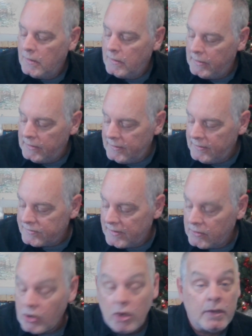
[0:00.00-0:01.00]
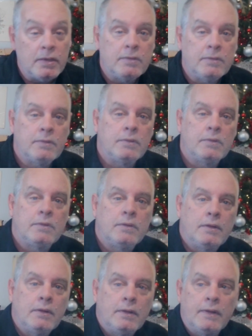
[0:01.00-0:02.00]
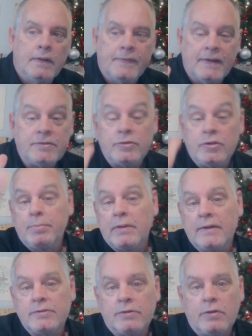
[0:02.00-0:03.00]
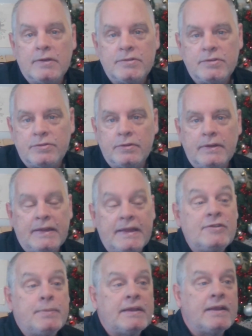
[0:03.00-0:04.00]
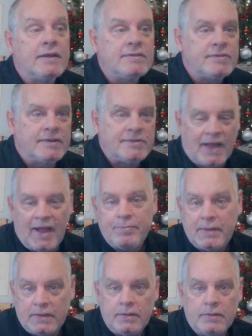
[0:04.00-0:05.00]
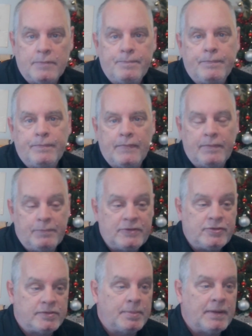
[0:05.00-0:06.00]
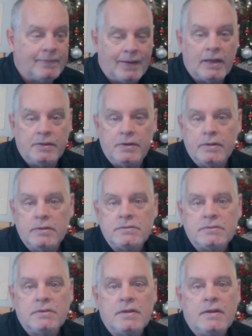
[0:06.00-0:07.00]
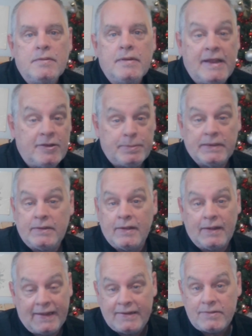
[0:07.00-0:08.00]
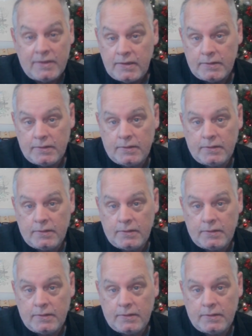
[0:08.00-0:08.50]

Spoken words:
And he is now gone. And that's a duplex across the street. He's been there since I've been here, which is about 9 years. He's been there 18.